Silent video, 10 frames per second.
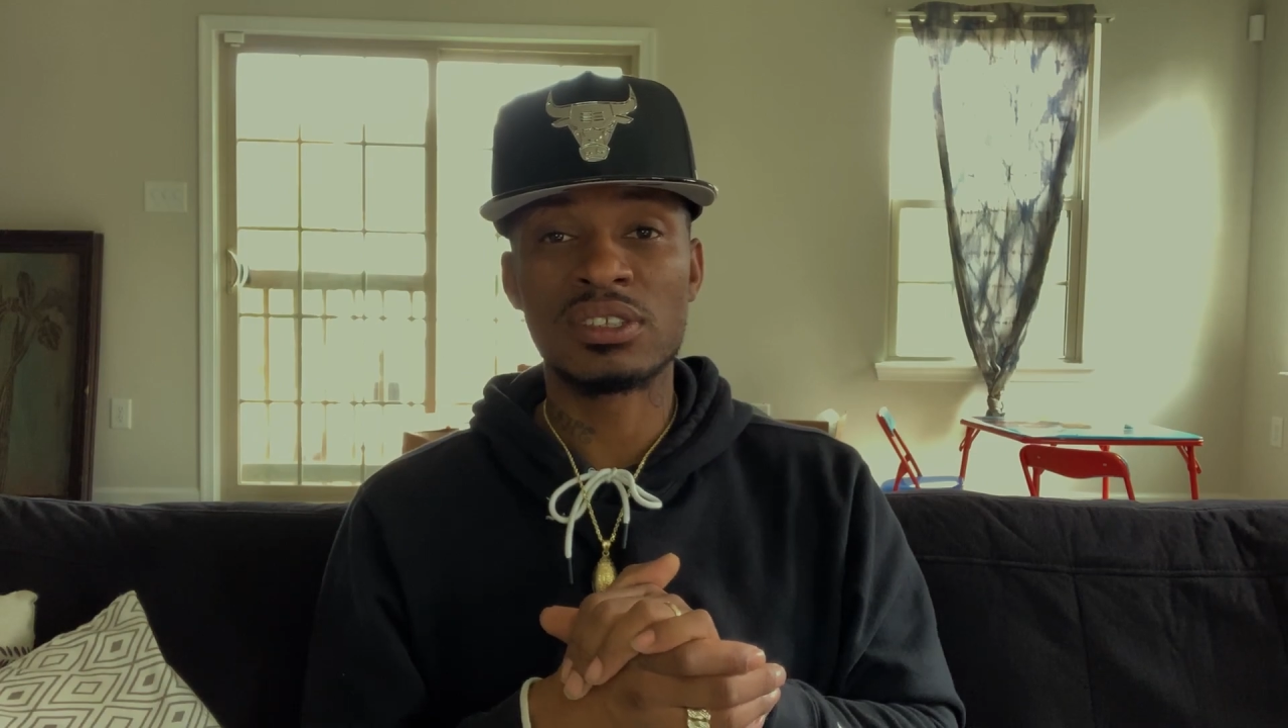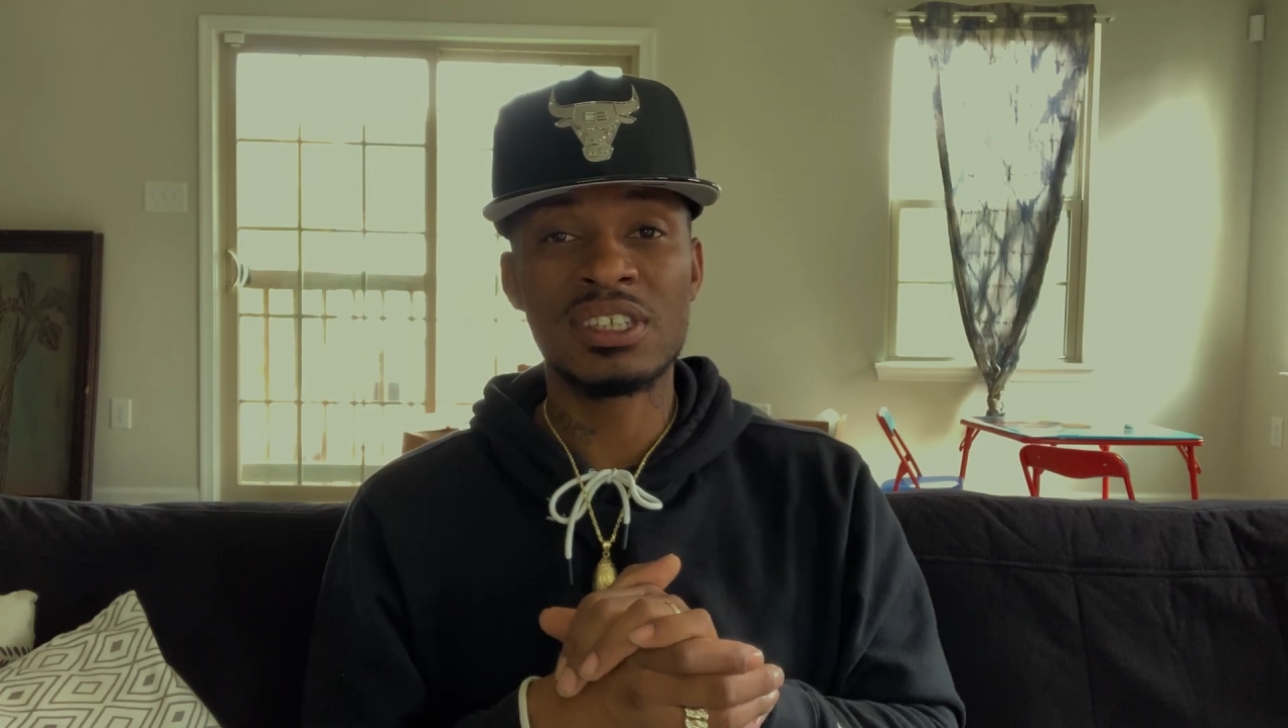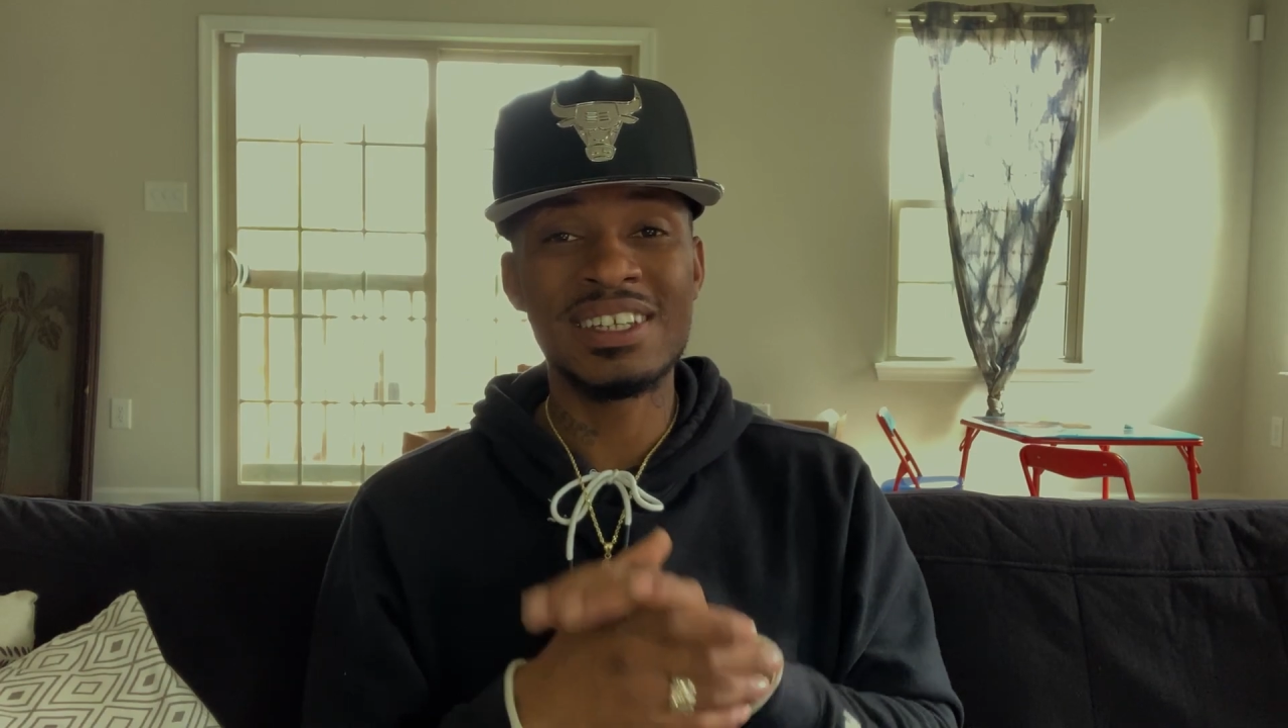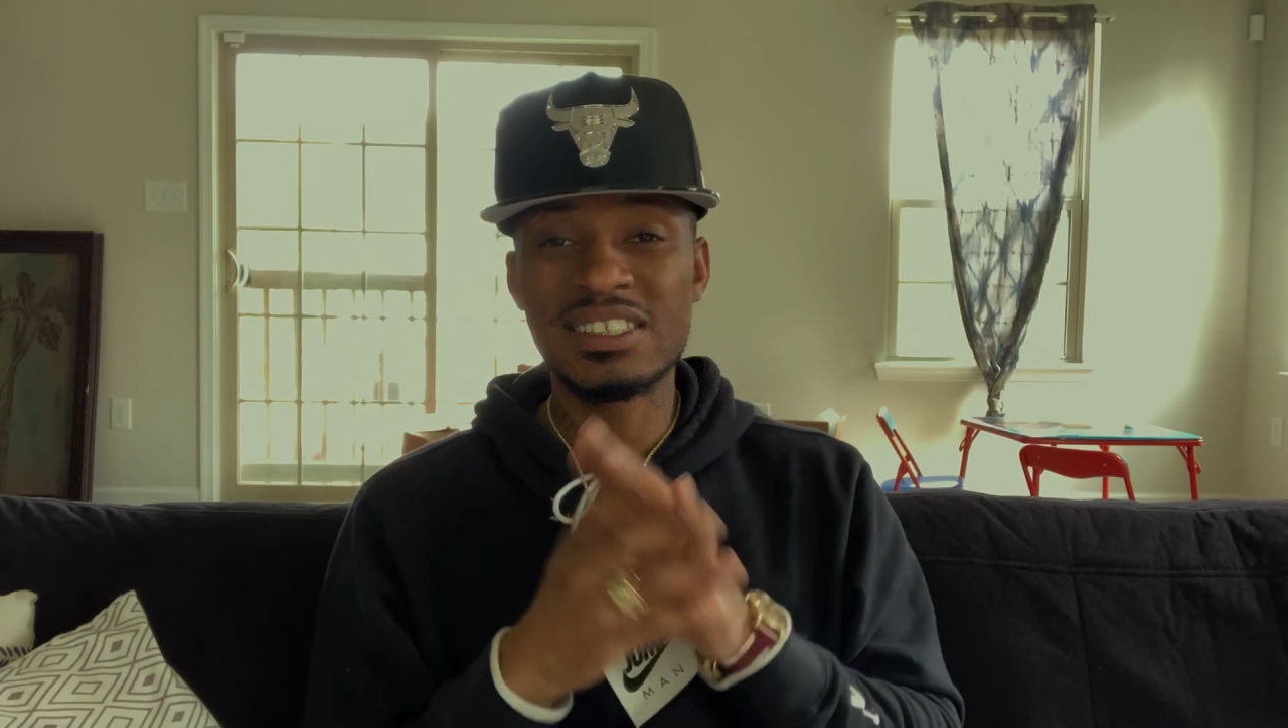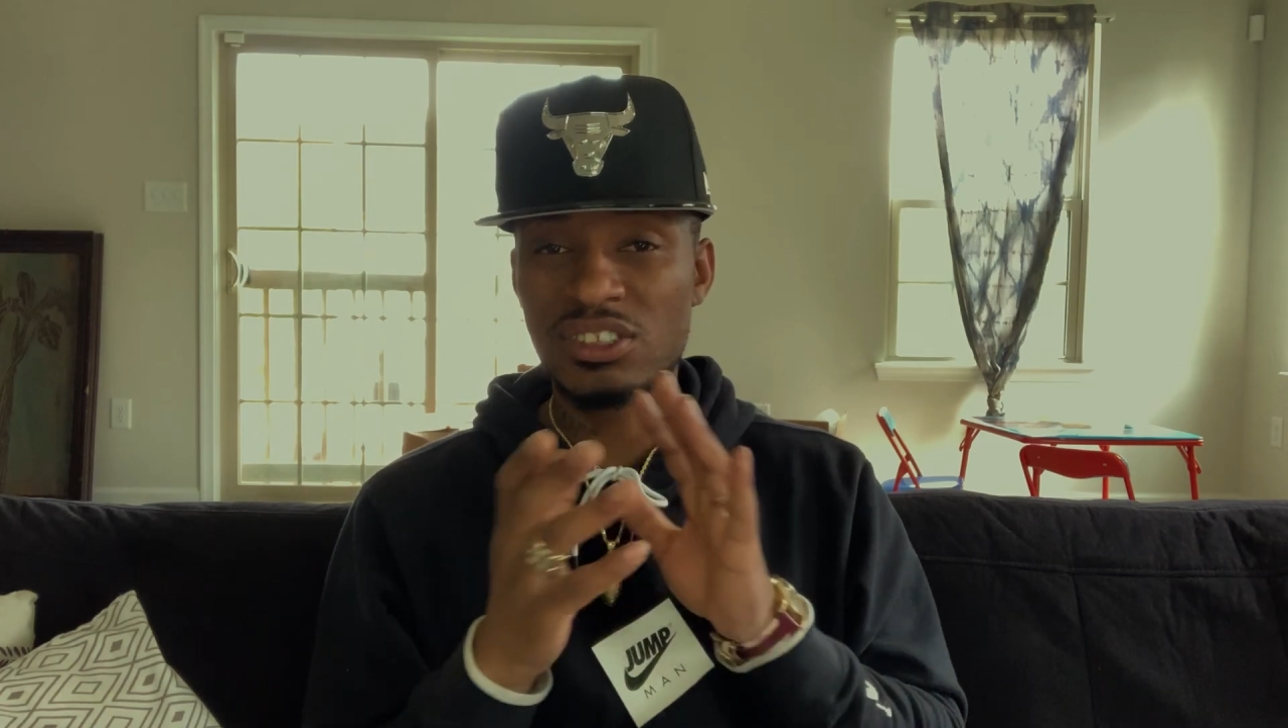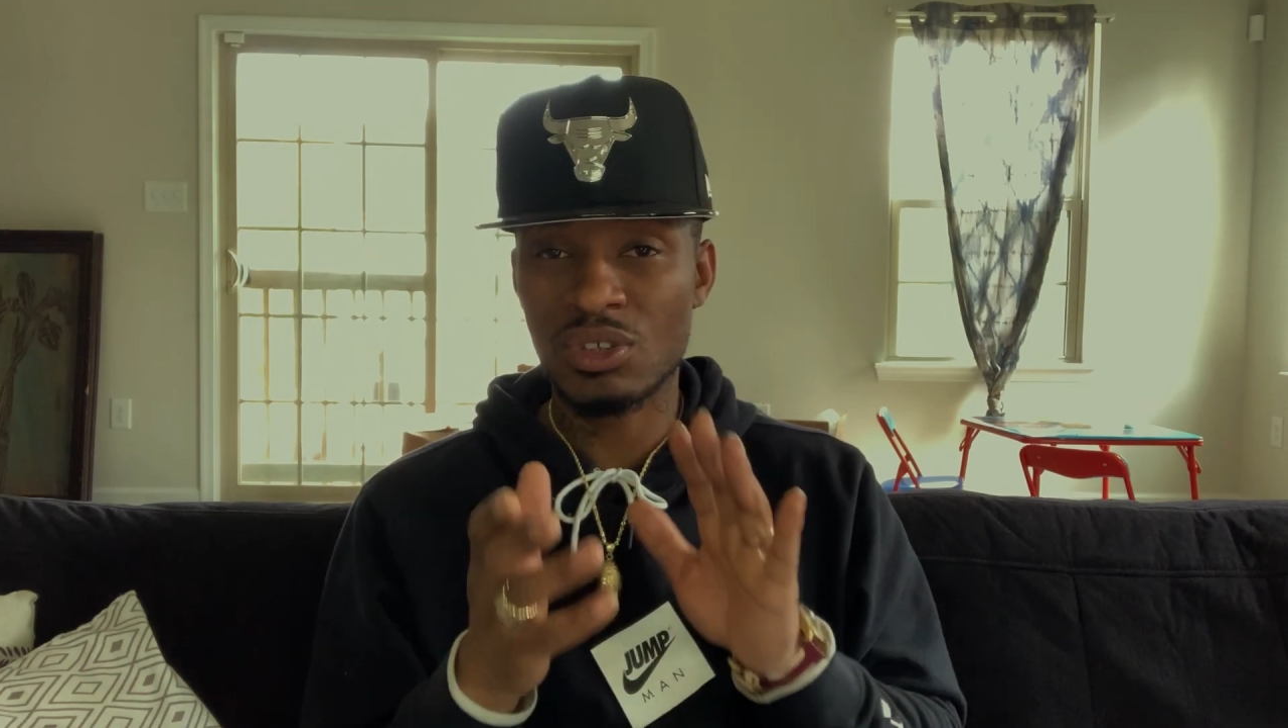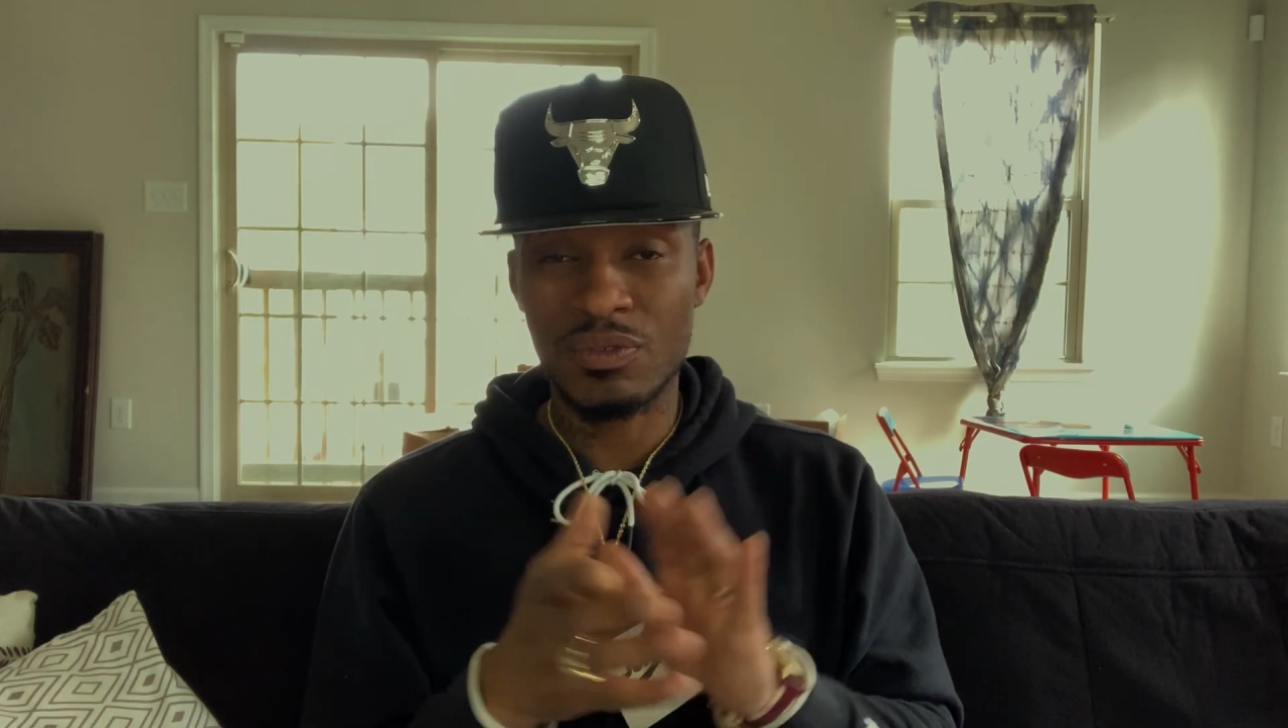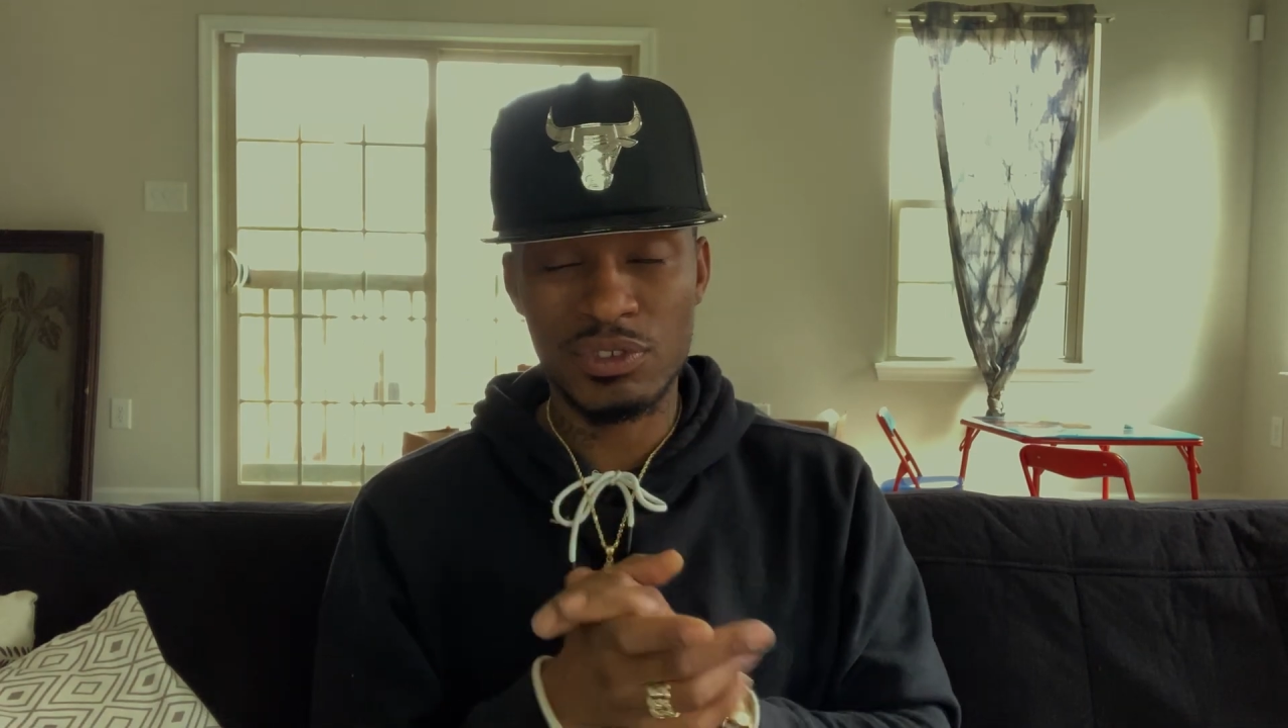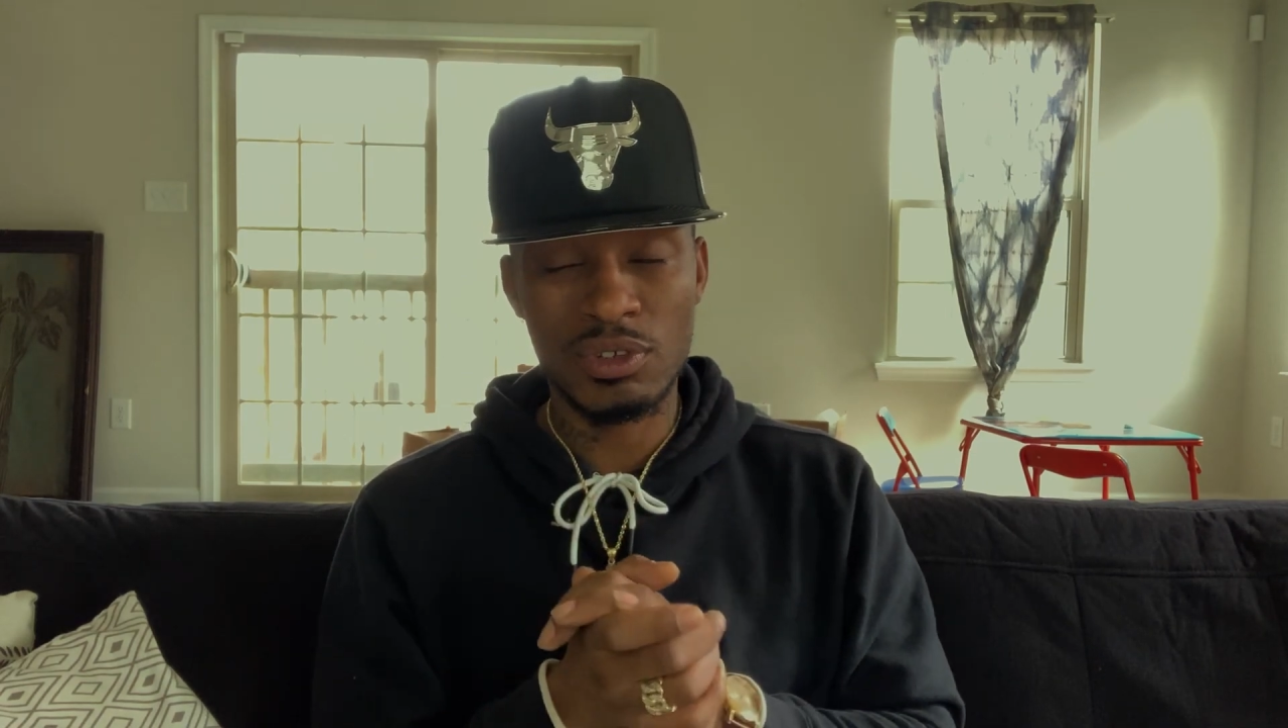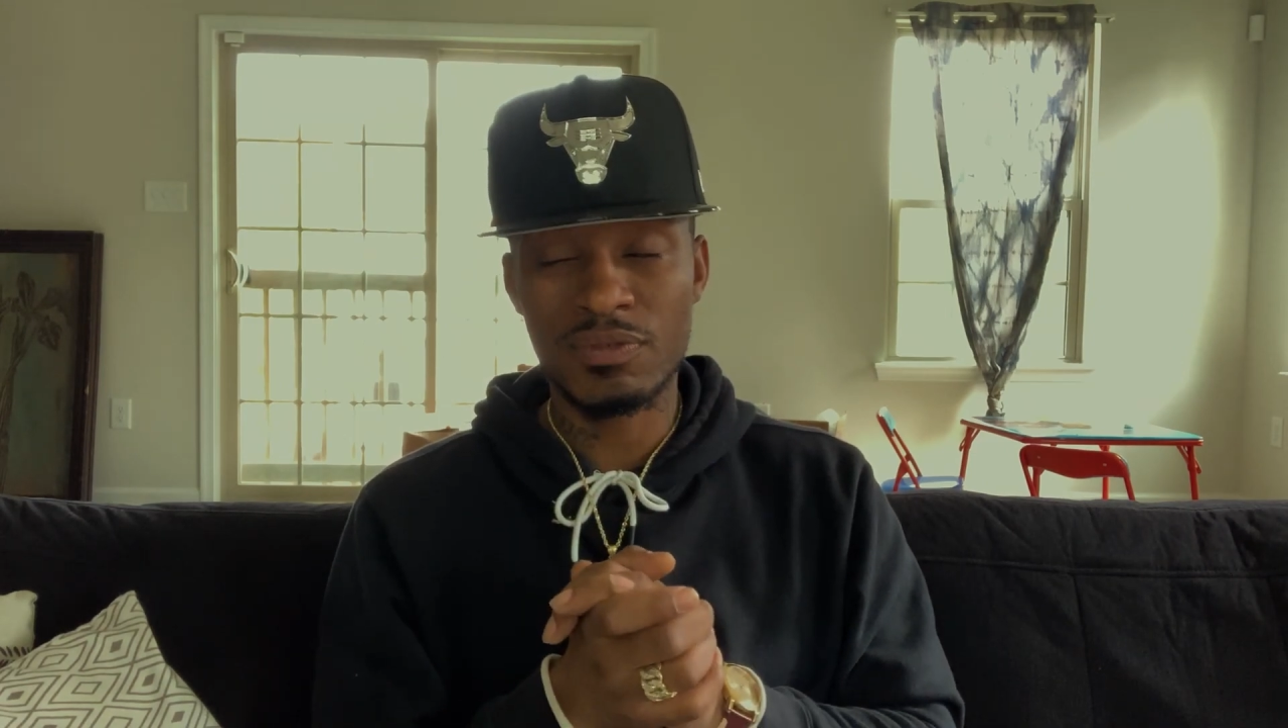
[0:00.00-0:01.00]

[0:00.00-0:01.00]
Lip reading: Easy sold for